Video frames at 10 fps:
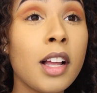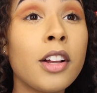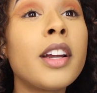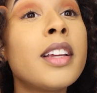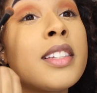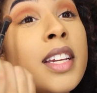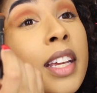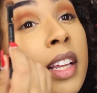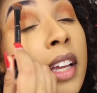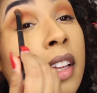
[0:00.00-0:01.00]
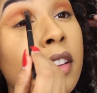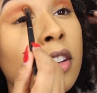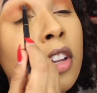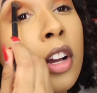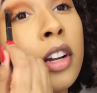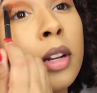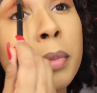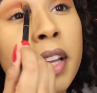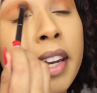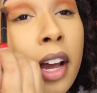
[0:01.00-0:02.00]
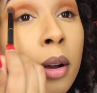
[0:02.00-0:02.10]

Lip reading: color is taking like a little longer to blend